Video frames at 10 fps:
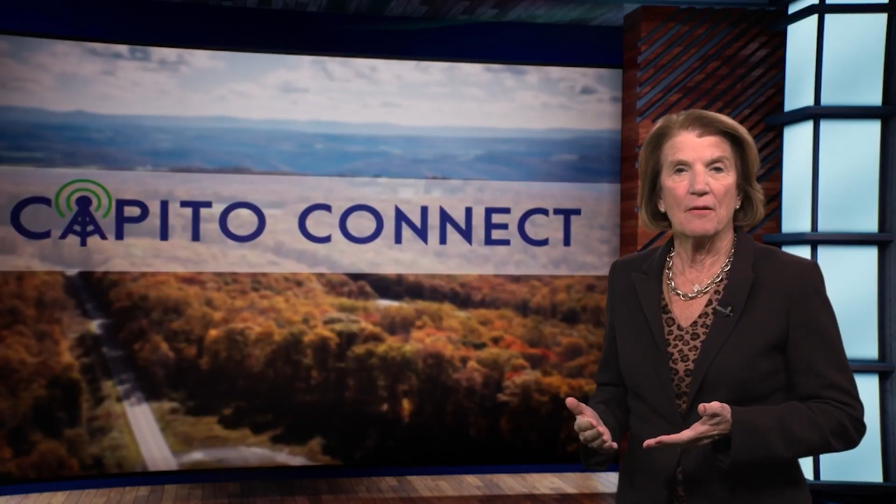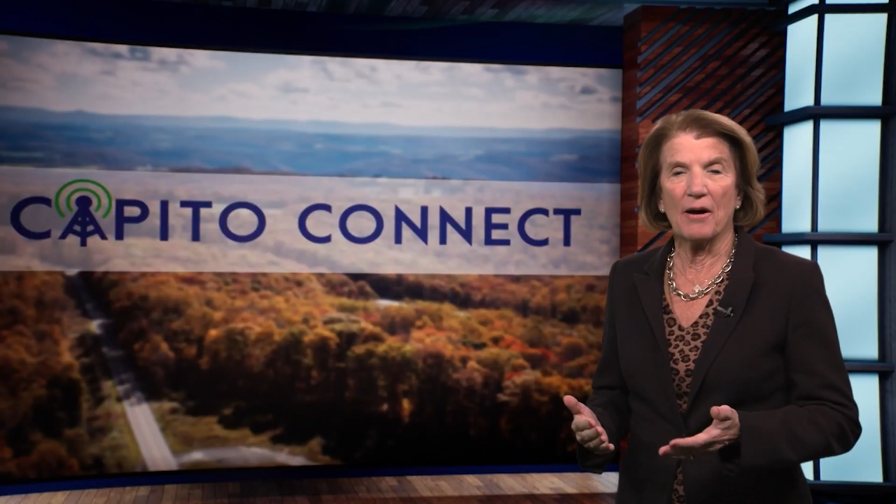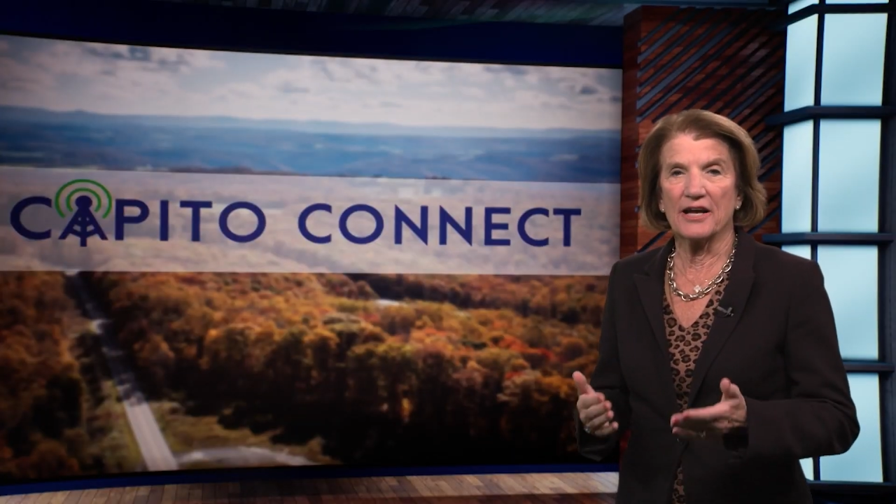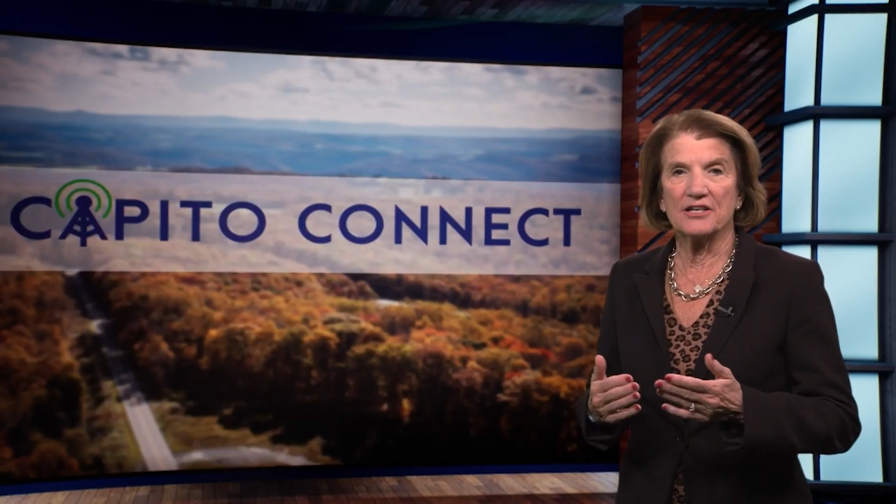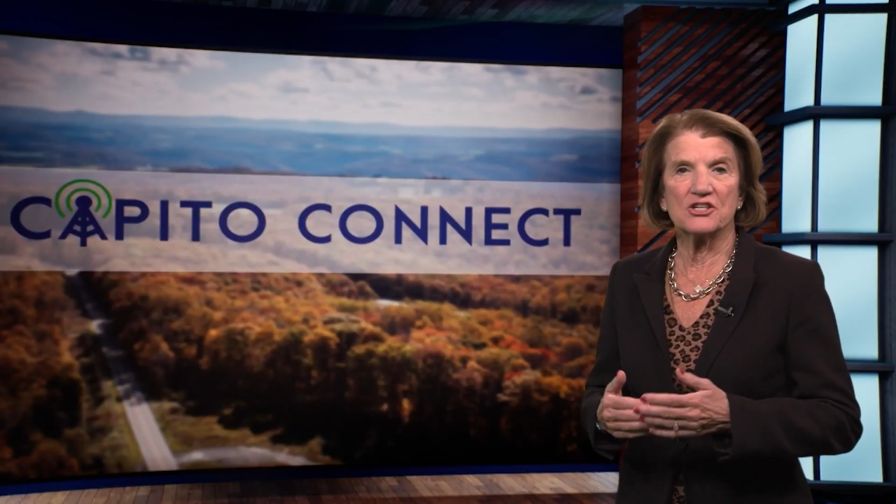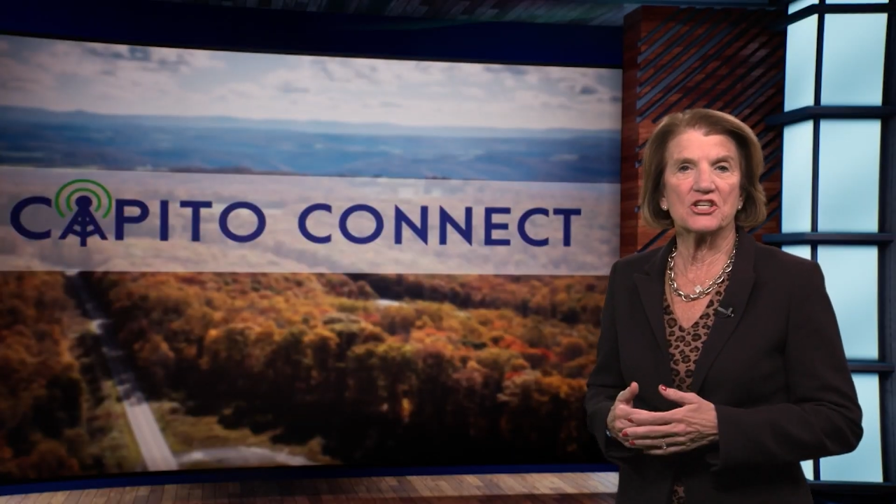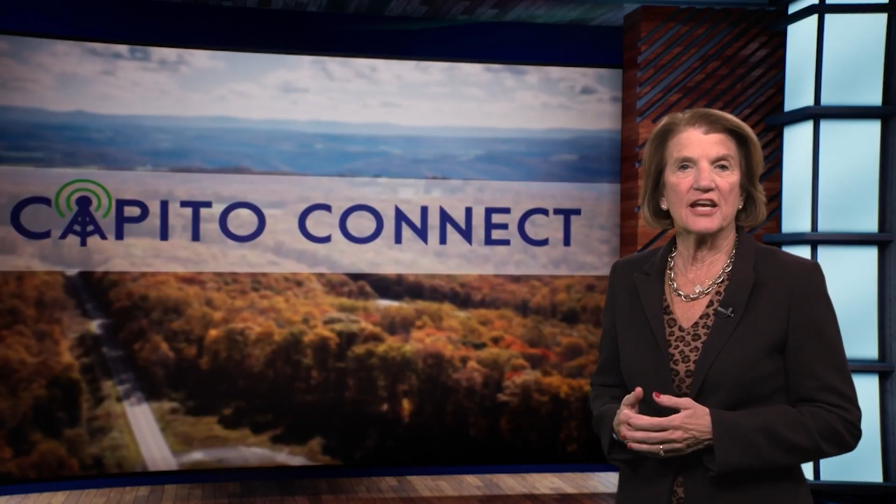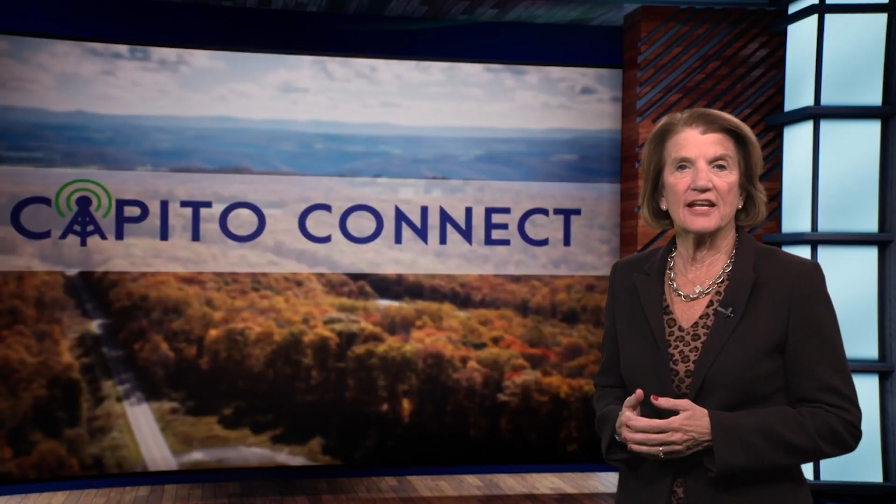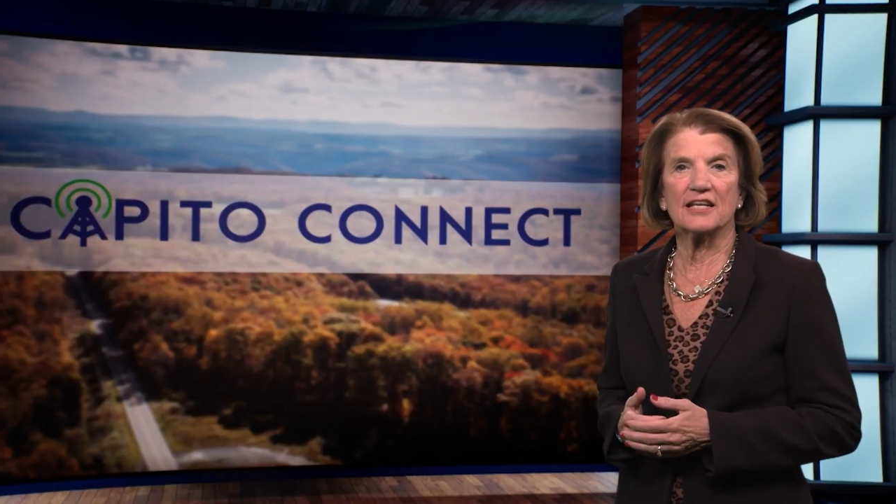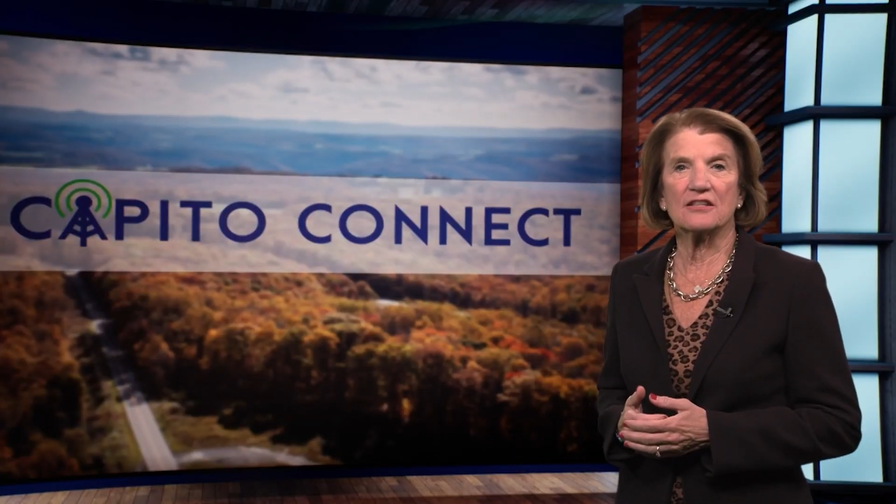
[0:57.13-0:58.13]
by
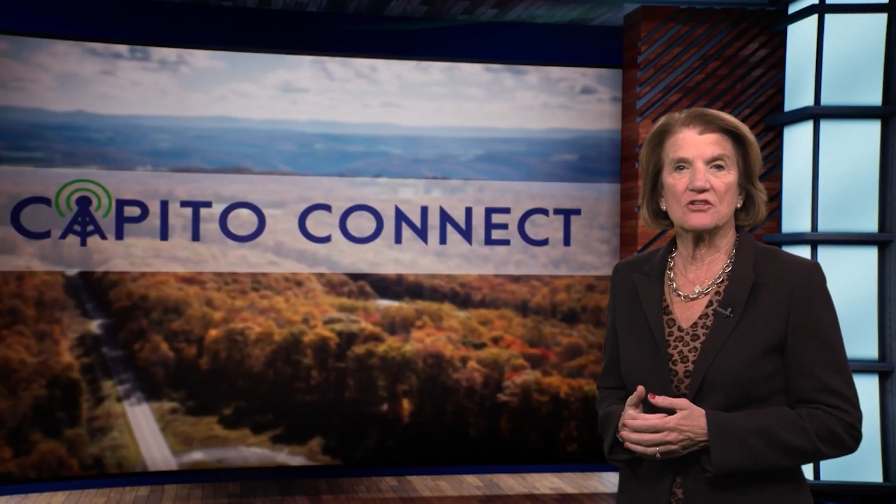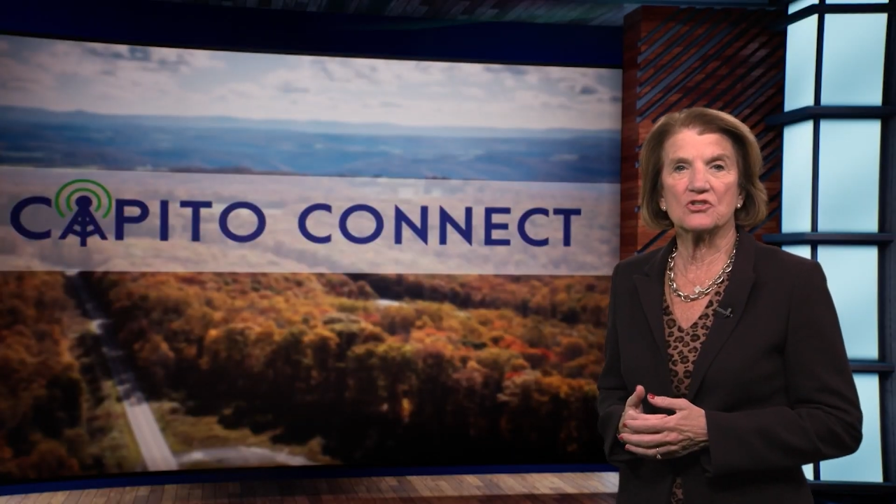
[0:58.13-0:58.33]
initiating the